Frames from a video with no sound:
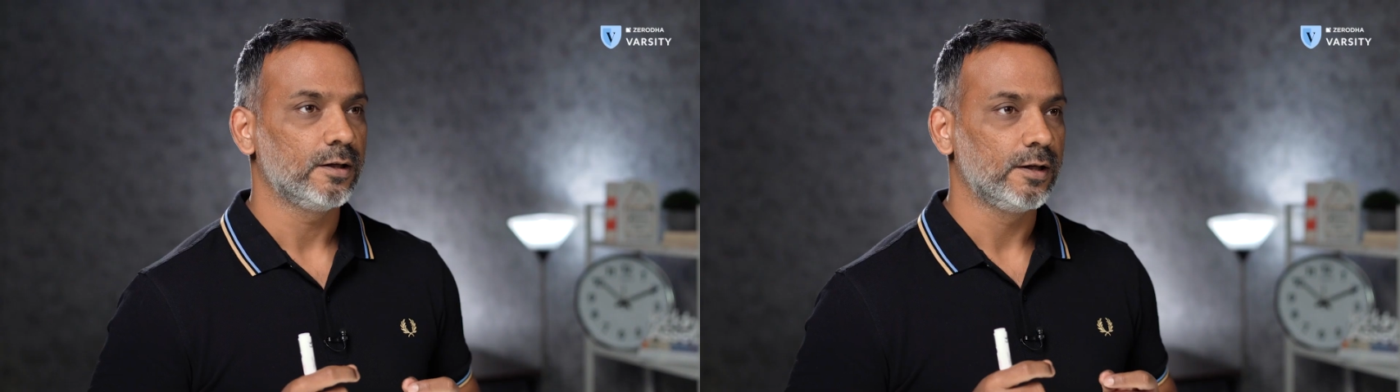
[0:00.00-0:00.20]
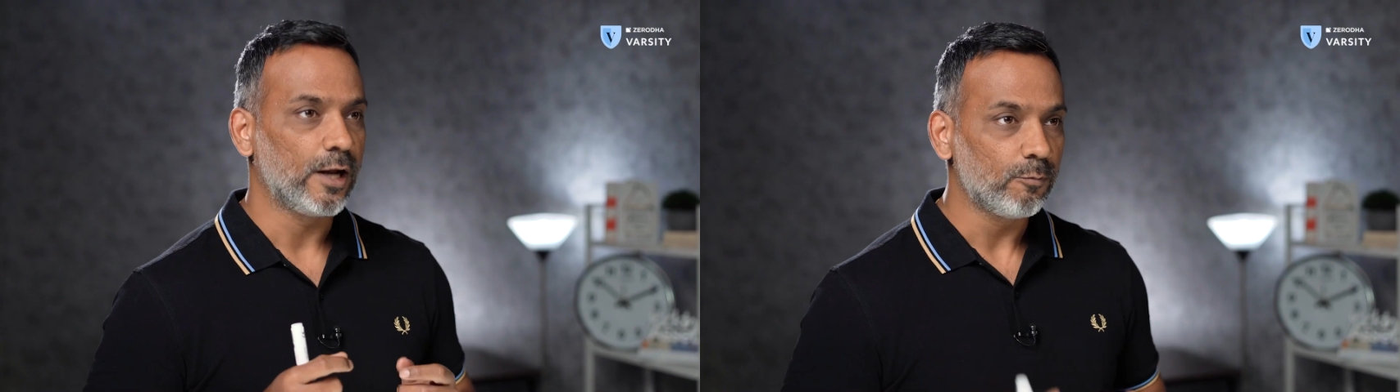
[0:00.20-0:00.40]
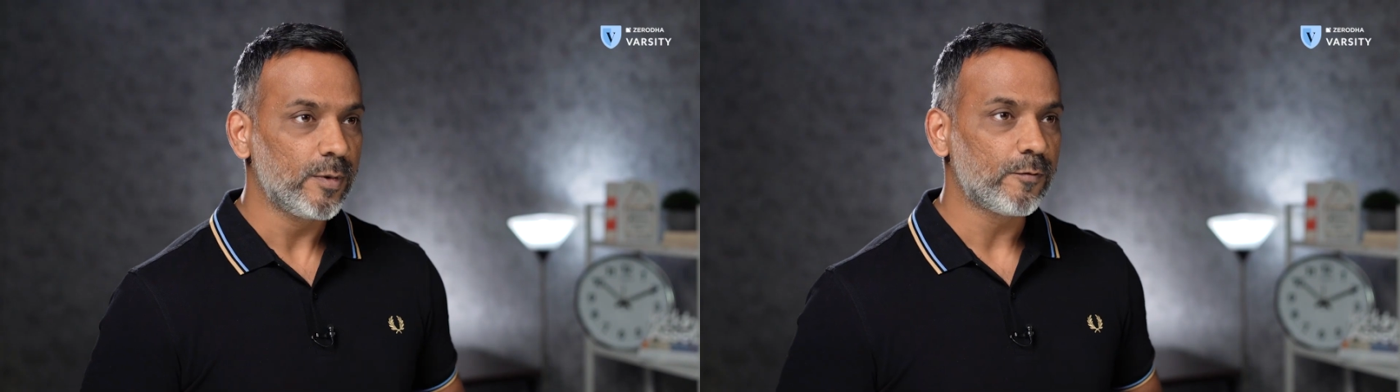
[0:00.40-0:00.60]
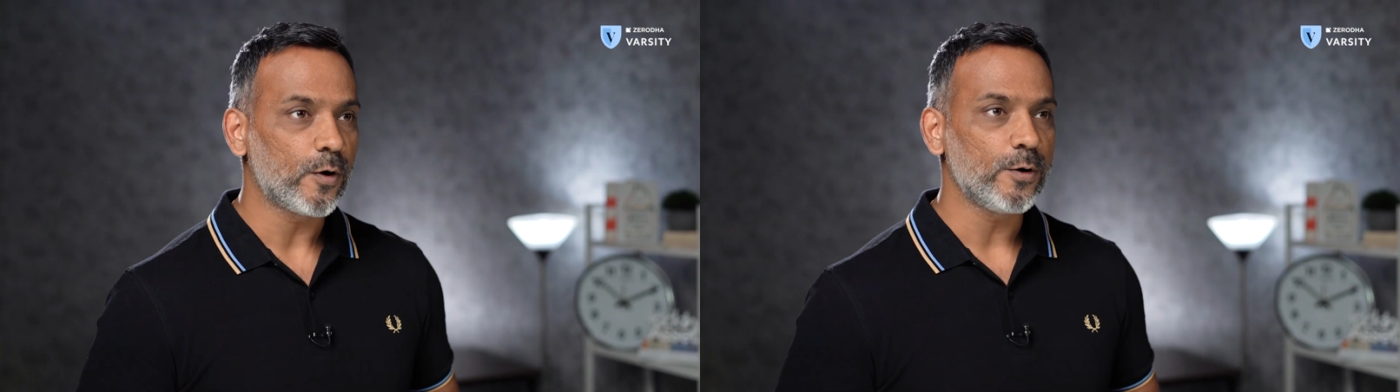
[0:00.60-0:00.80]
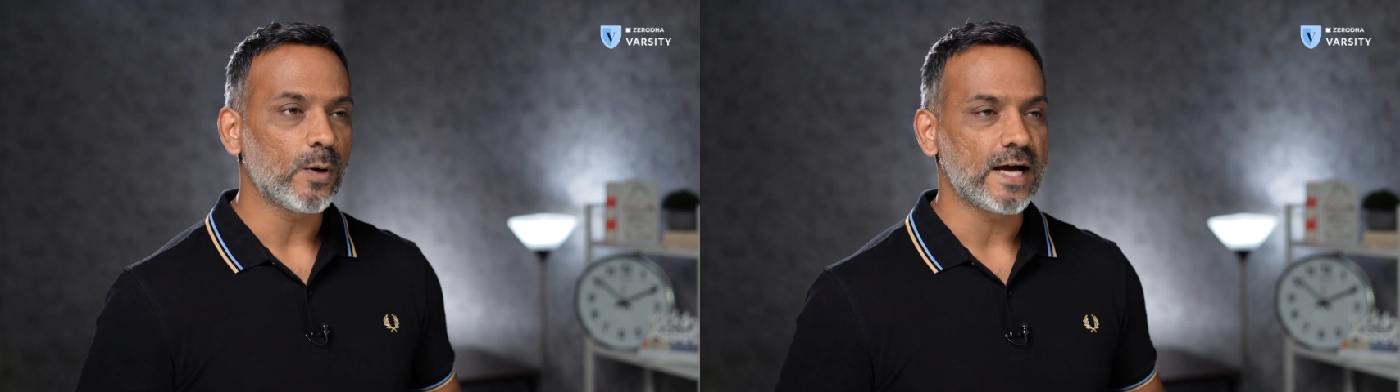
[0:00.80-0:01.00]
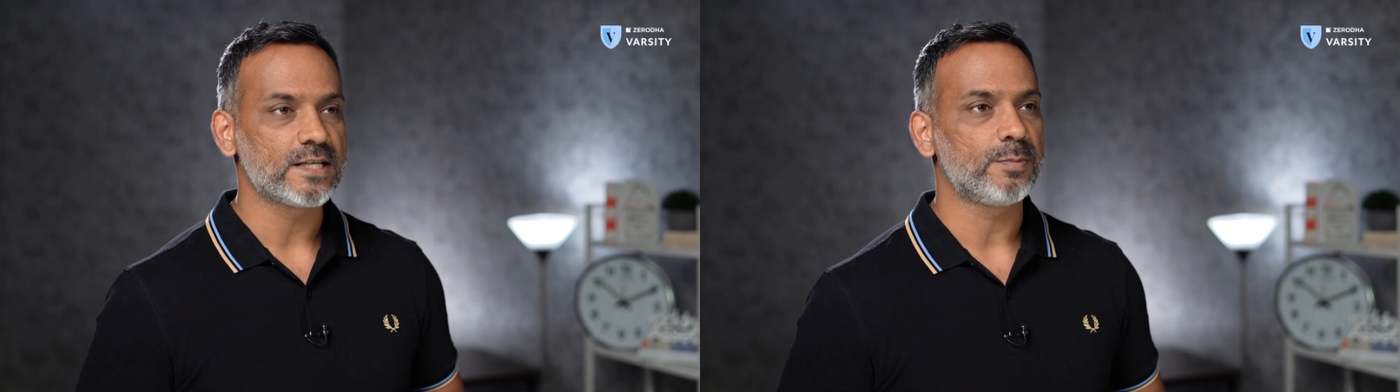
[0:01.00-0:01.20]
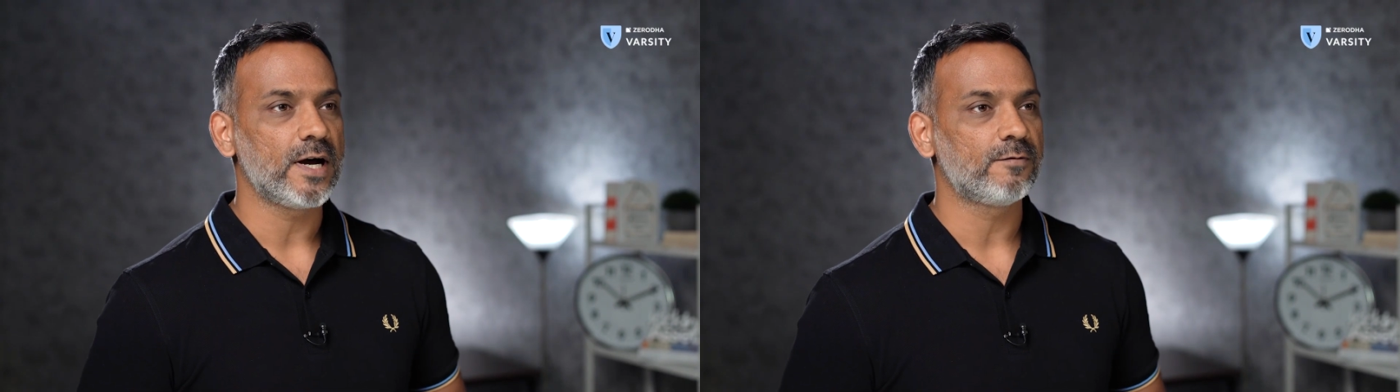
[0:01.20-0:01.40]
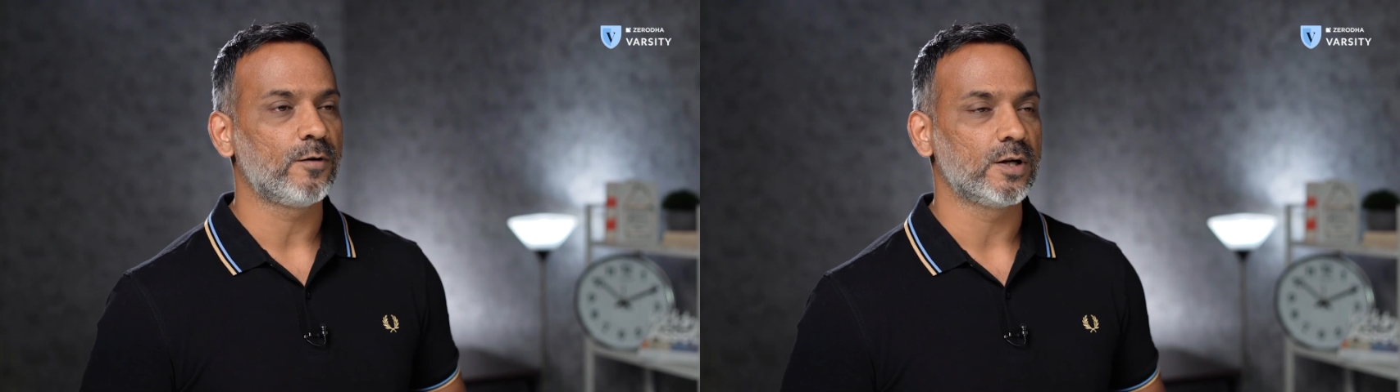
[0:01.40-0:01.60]
Now, before you
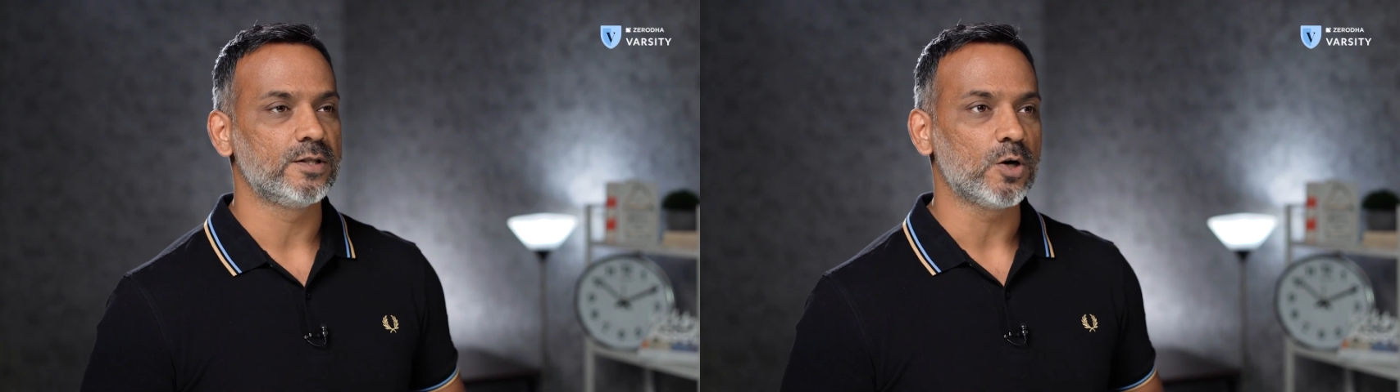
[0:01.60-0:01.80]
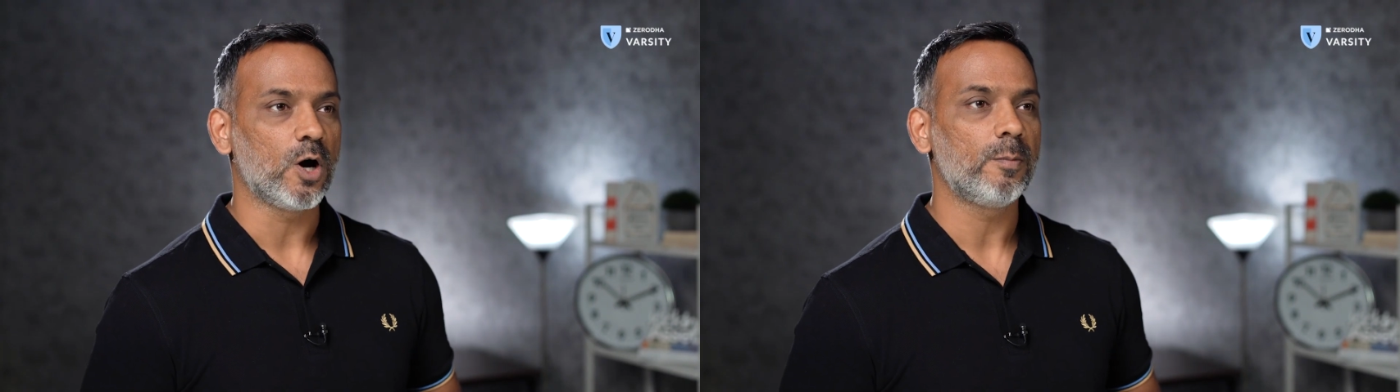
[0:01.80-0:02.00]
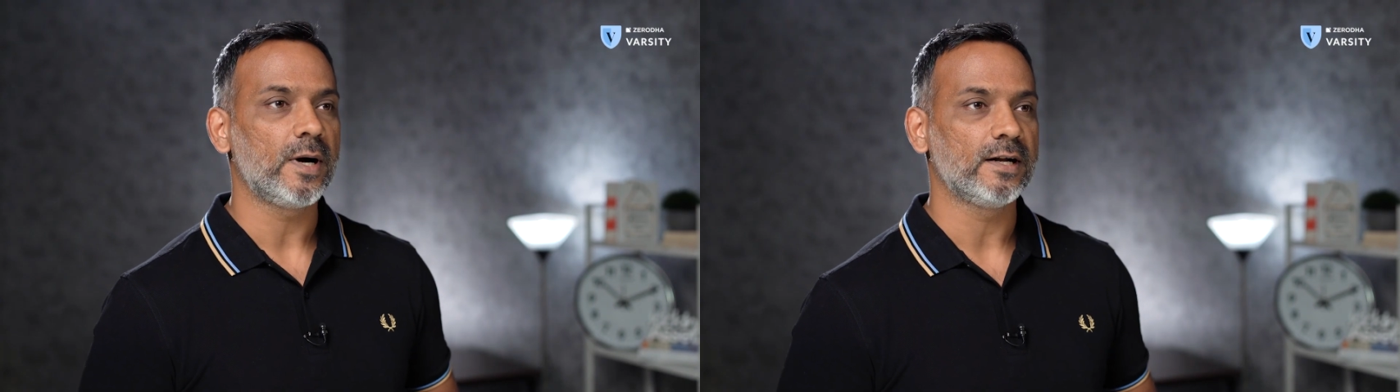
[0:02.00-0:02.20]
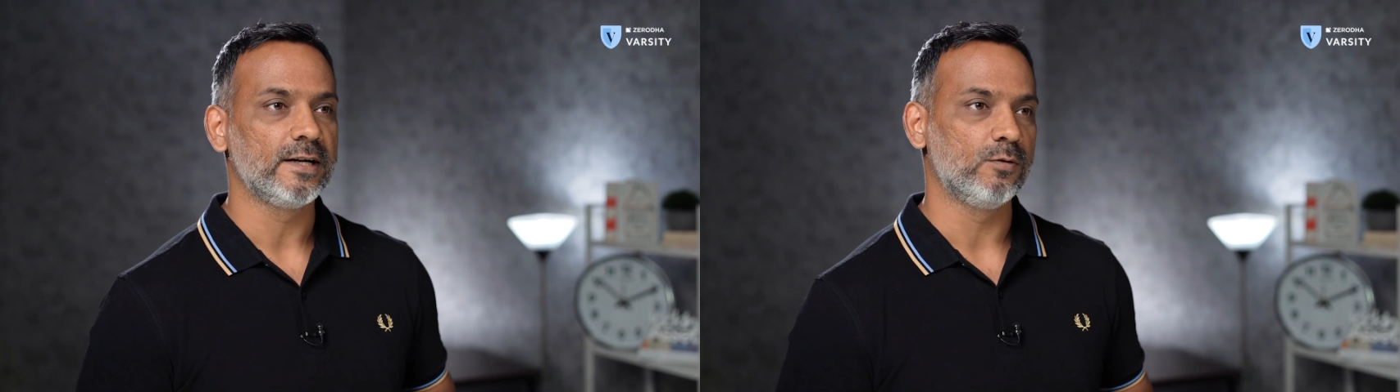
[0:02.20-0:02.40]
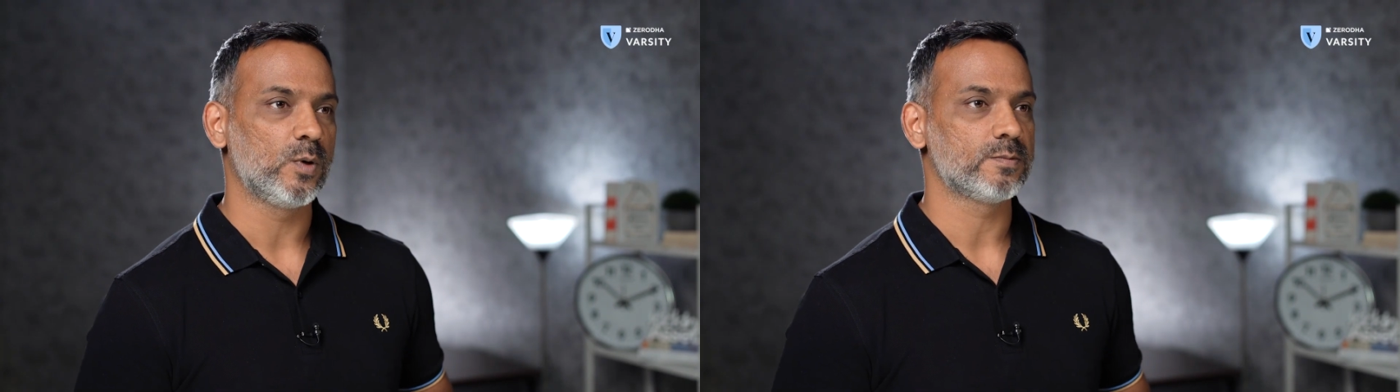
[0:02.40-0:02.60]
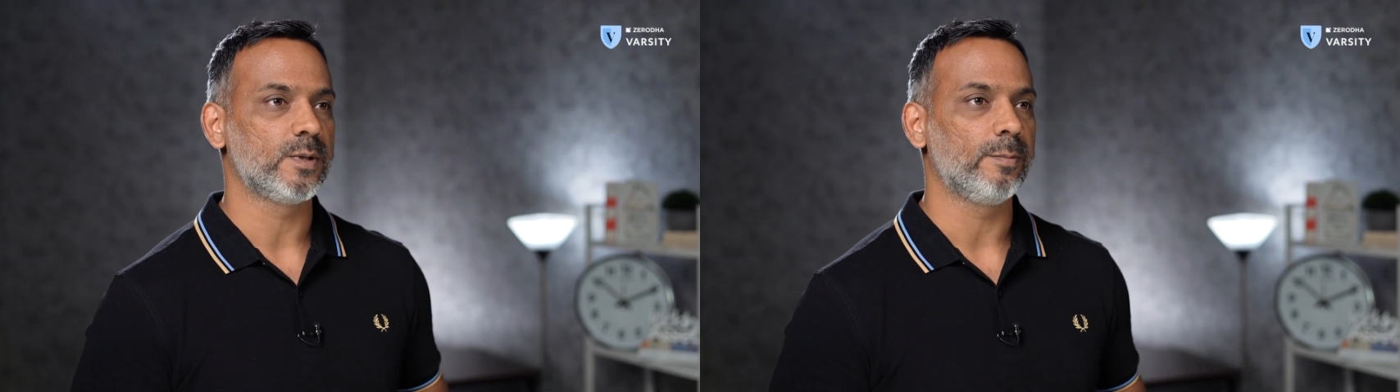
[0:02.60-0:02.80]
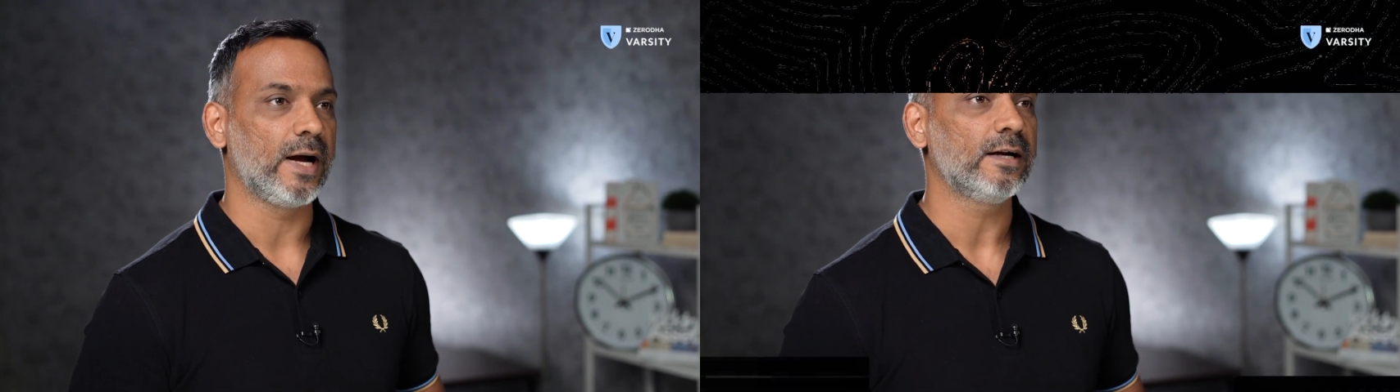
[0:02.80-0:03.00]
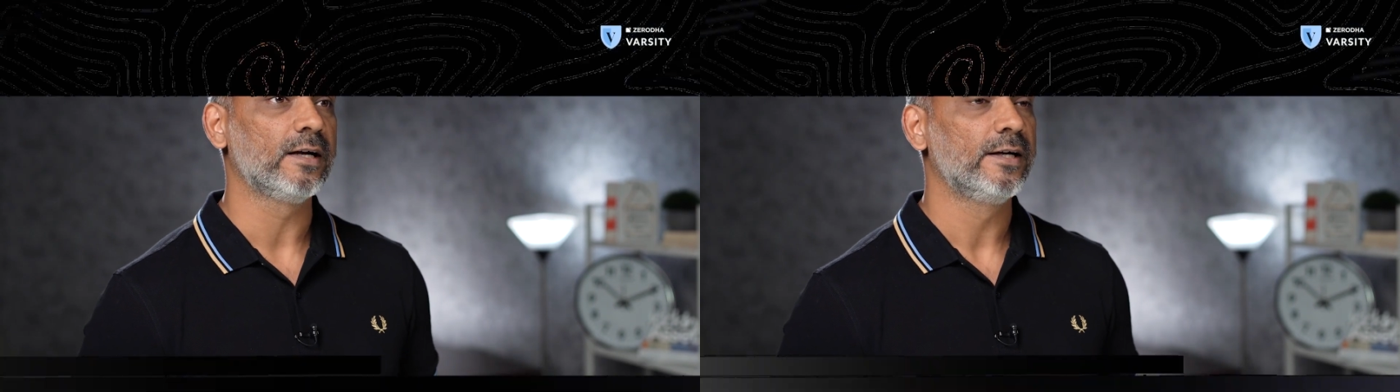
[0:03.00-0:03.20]
aspire for a job at an investment bank,